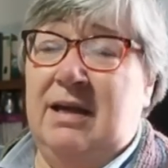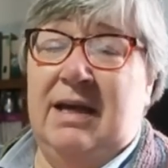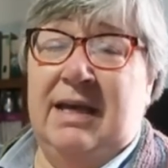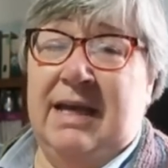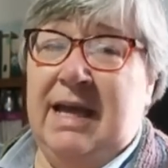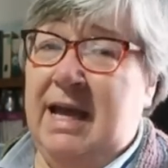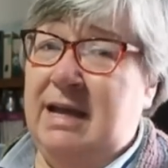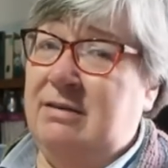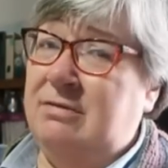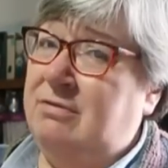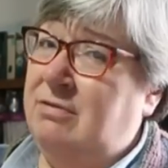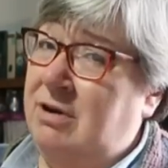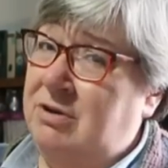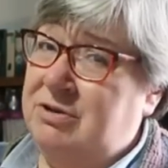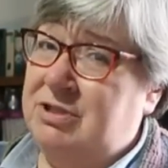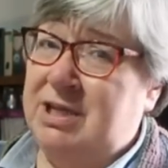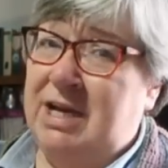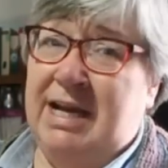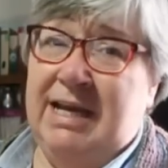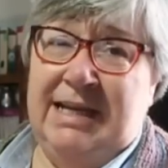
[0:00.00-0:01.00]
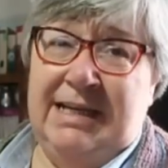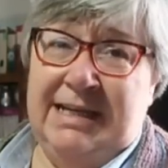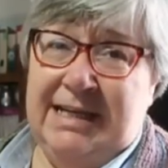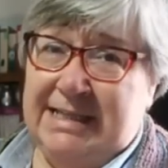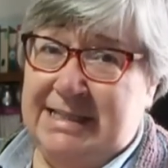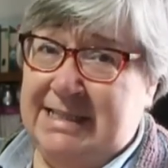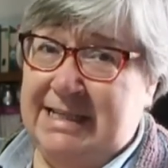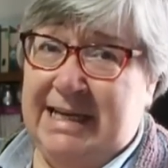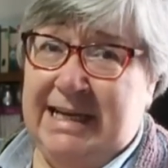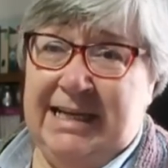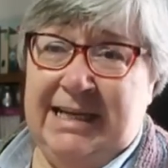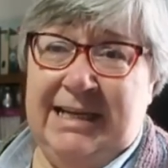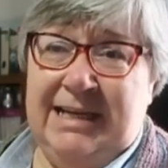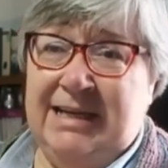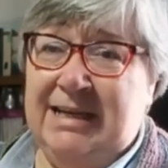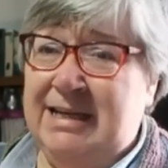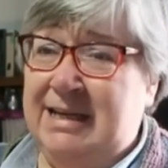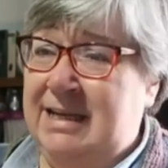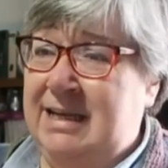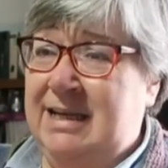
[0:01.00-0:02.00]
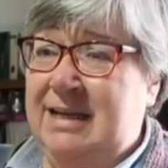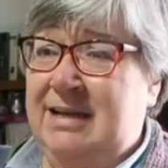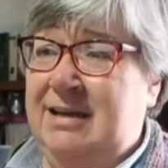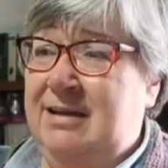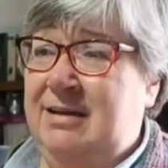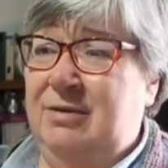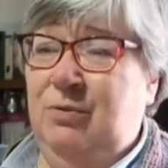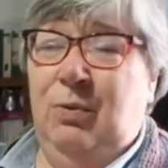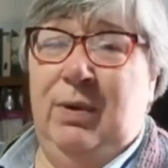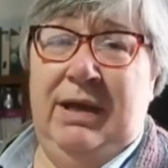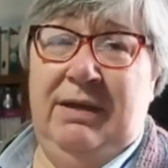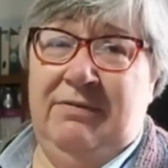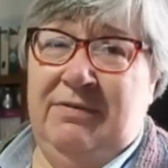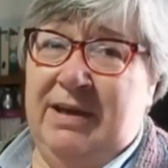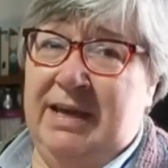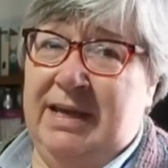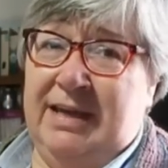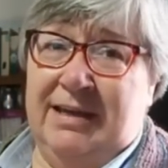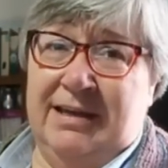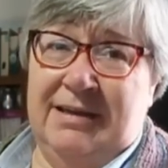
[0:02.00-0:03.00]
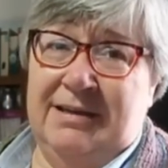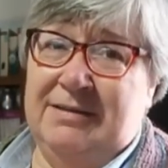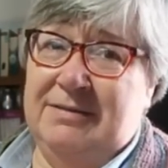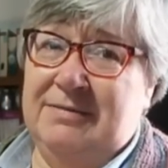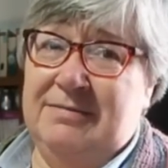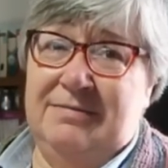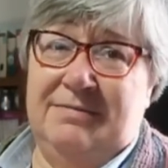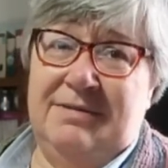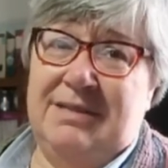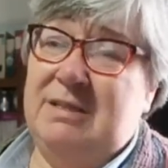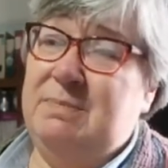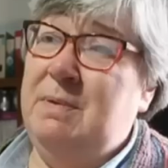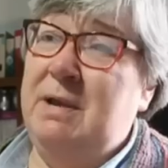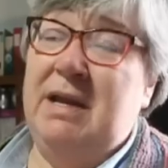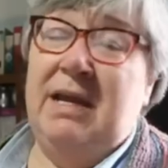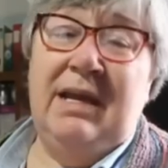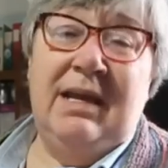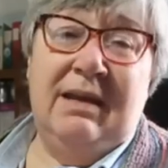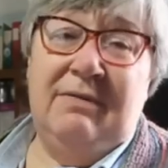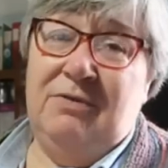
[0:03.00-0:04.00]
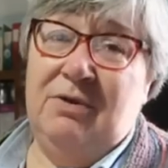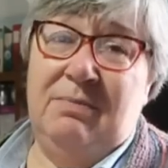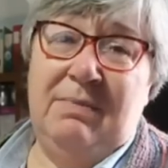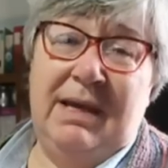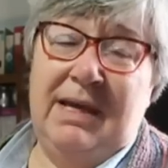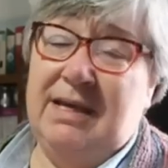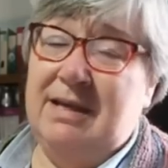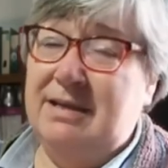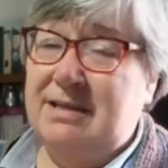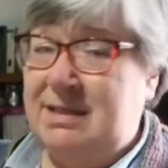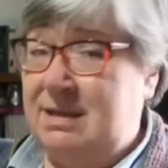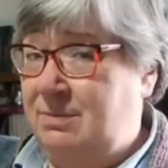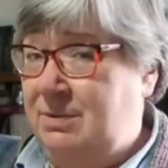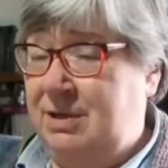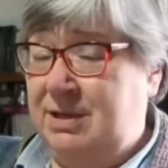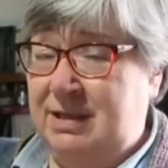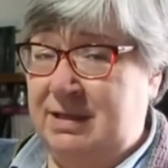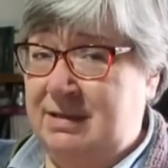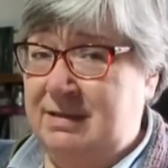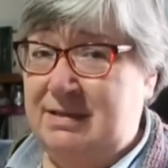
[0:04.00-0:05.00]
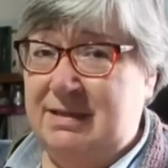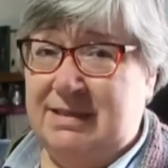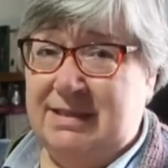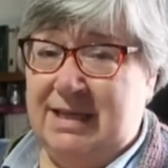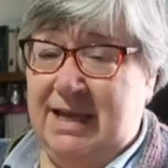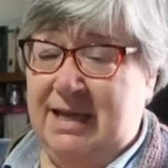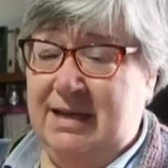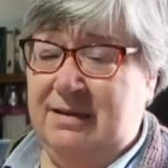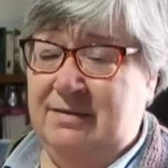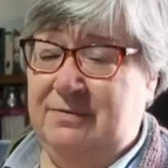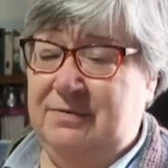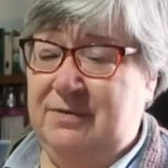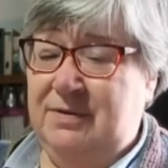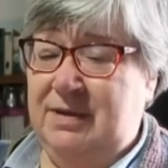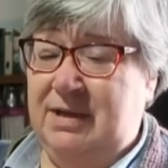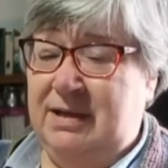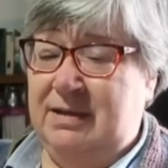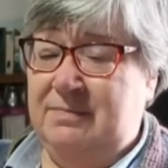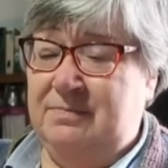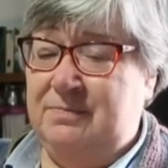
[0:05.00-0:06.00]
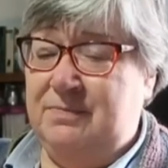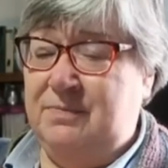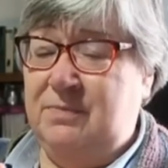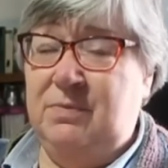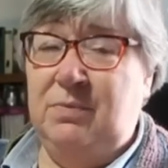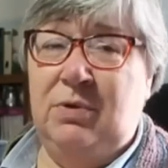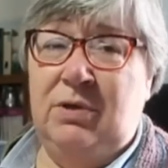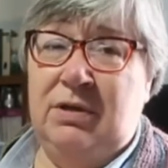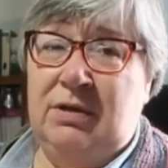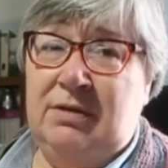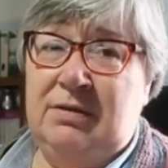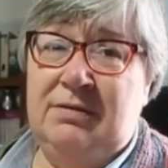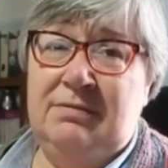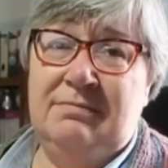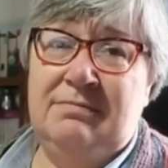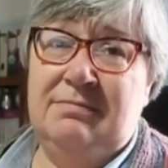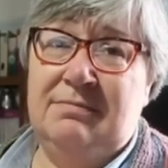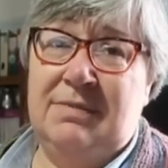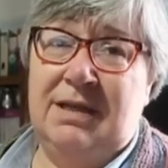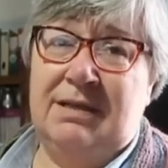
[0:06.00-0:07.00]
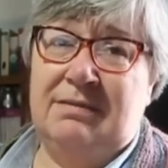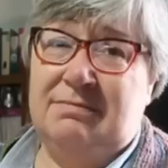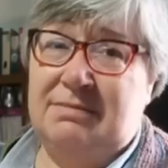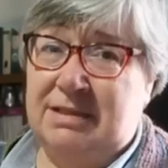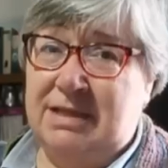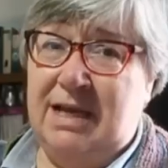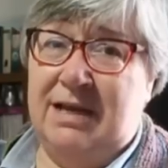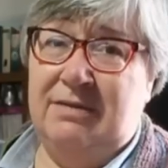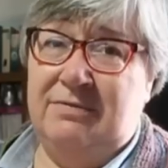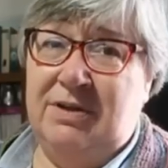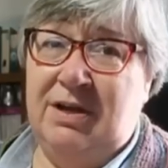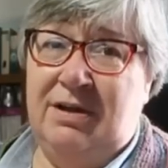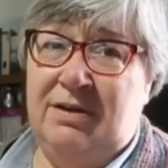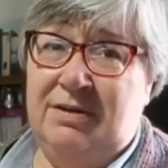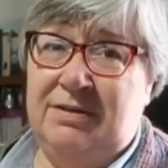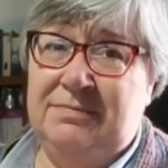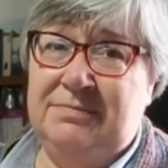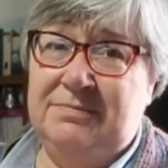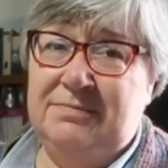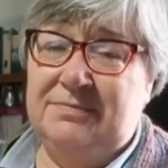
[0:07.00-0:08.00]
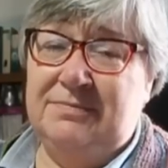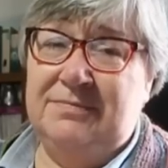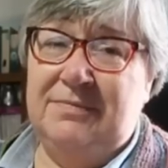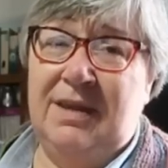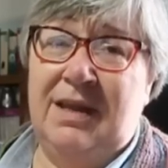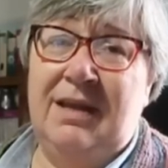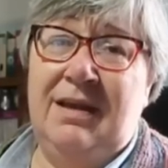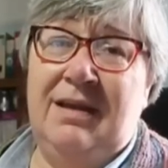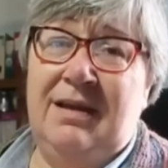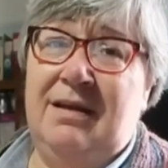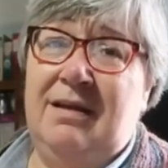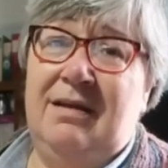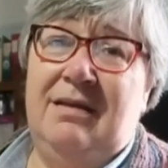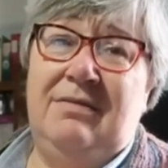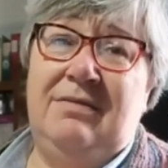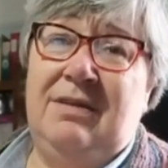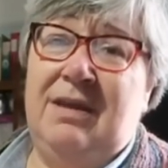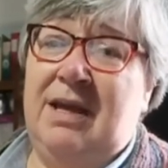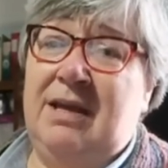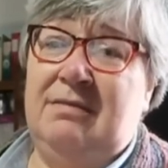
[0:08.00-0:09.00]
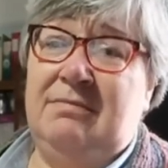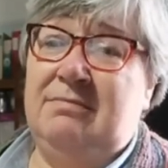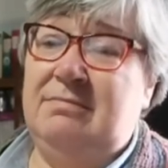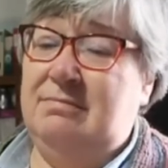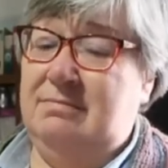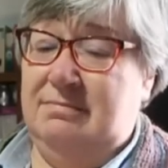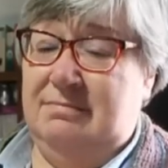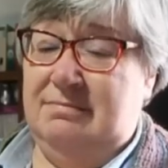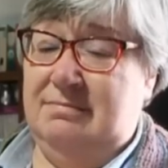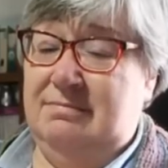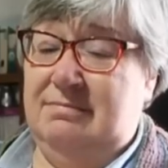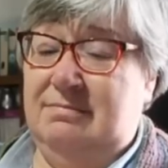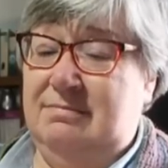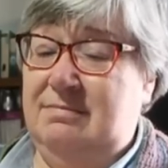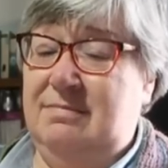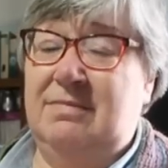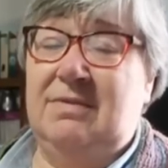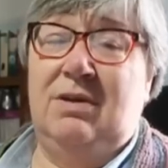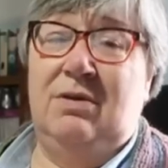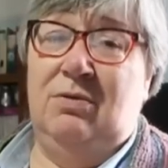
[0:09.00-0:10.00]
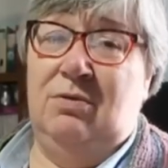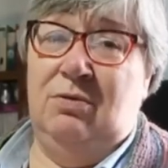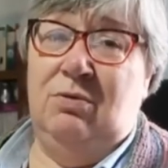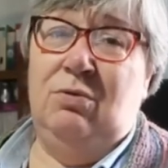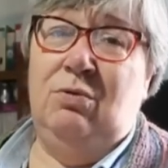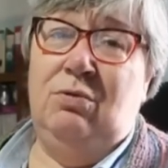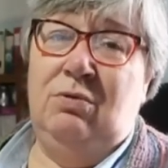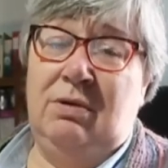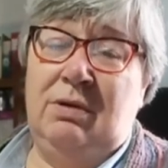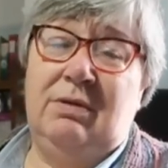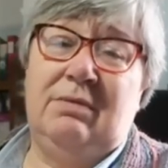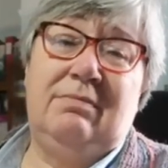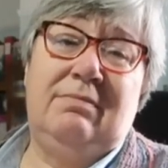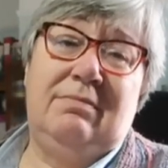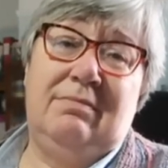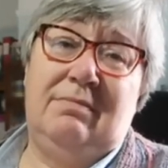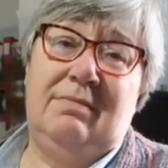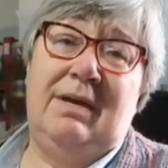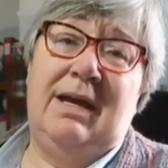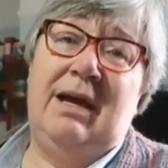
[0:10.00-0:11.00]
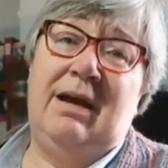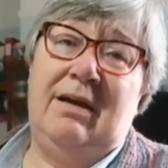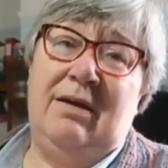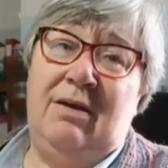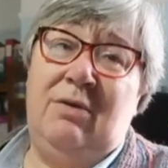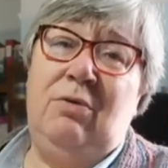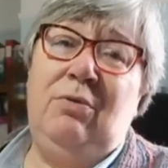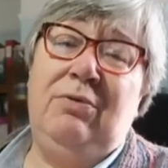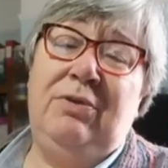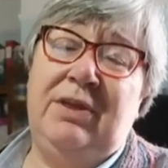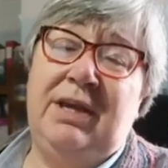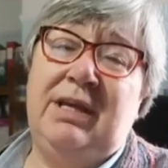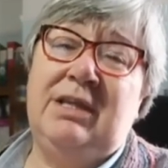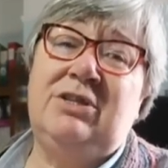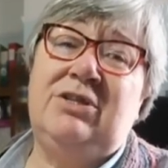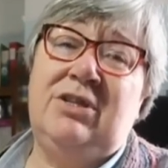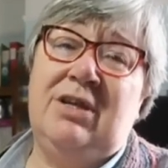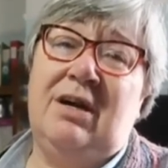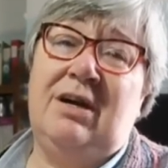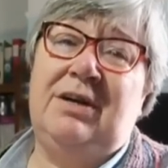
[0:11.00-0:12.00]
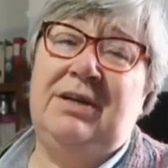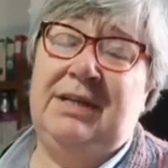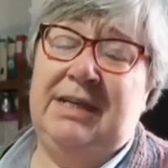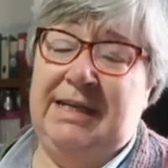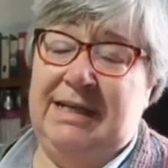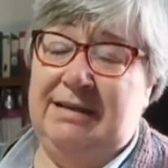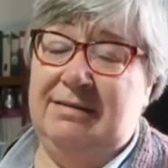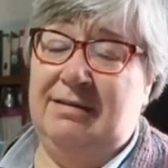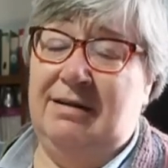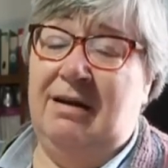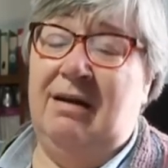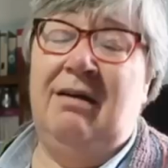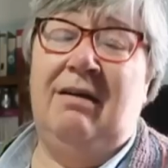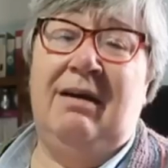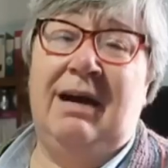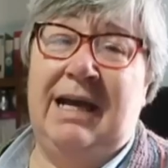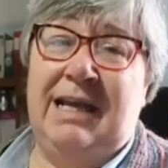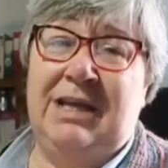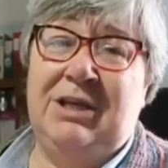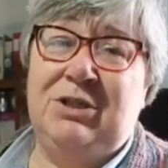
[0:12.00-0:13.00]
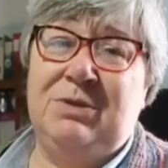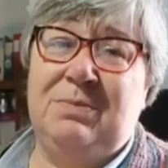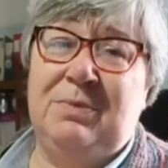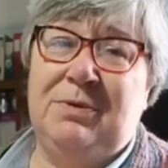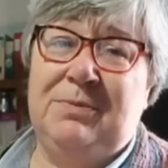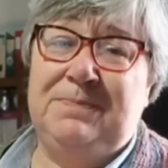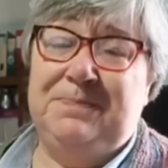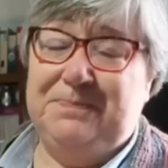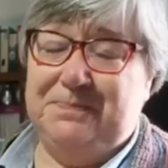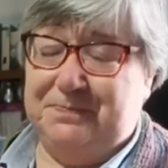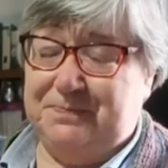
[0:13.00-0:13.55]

again, crochet, knitting, weaving, spinning, if you're making someone a skein of wool, a skein of yarn, then all things yarny are eligible.